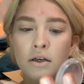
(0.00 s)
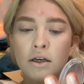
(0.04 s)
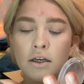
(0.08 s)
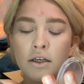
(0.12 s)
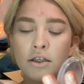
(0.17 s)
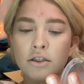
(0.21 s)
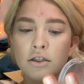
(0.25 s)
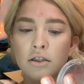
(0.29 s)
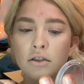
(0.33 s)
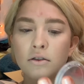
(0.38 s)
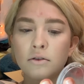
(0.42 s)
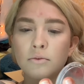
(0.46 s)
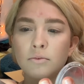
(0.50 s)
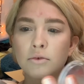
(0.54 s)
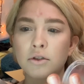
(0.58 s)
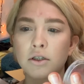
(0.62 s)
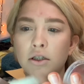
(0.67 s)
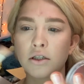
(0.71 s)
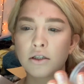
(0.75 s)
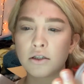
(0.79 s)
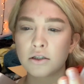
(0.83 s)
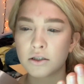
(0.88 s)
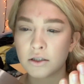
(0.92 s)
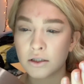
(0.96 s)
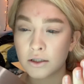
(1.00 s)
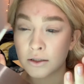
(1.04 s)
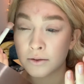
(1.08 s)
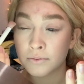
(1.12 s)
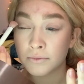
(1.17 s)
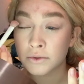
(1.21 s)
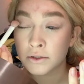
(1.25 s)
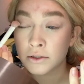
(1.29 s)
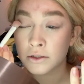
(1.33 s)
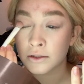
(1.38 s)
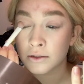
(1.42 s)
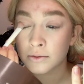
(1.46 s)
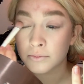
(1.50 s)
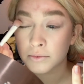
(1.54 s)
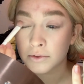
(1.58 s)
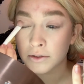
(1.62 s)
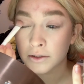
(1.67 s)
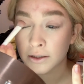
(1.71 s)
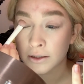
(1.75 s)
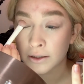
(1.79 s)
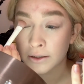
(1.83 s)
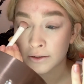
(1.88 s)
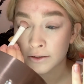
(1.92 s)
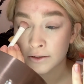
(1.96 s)
eyeshadow brush, and I'm just gonna put
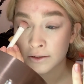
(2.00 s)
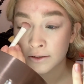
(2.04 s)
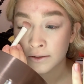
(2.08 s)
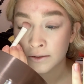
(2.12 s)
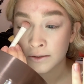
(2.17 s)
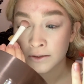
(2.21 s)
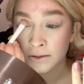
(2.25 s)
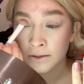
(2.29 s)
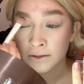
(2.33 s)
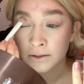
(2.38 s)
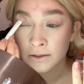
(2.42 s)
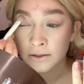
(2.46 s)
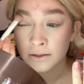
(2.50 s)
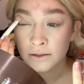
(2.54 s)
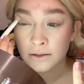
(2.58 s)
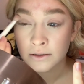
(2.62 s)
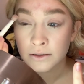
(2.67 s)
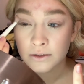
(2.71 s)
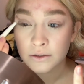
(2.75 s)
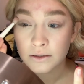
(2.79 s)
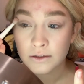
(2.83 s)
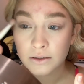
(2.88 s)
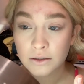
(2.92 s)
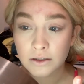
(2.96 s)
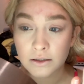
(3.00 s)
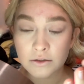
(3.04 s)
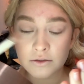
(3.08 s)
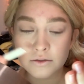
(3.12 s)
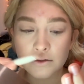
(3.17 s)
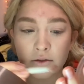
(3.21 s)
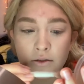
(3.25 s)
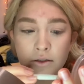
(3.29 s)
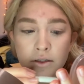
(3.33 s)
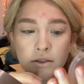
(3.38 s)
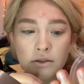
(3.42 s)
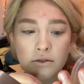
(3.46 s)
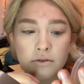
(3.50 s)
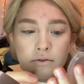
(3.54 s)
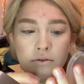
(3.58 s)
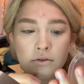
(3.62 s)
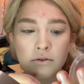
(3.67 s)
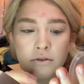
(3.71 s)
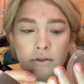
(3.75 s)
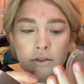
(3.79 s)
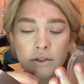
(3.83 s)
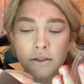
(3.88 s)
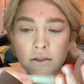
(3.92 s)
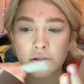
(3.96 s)
that there so they don't
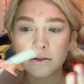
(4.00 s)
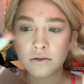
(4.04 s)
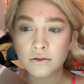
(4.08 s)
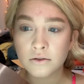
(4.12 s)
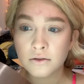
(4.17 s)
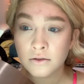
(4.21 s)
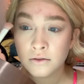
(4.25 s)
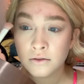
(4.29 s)
crease.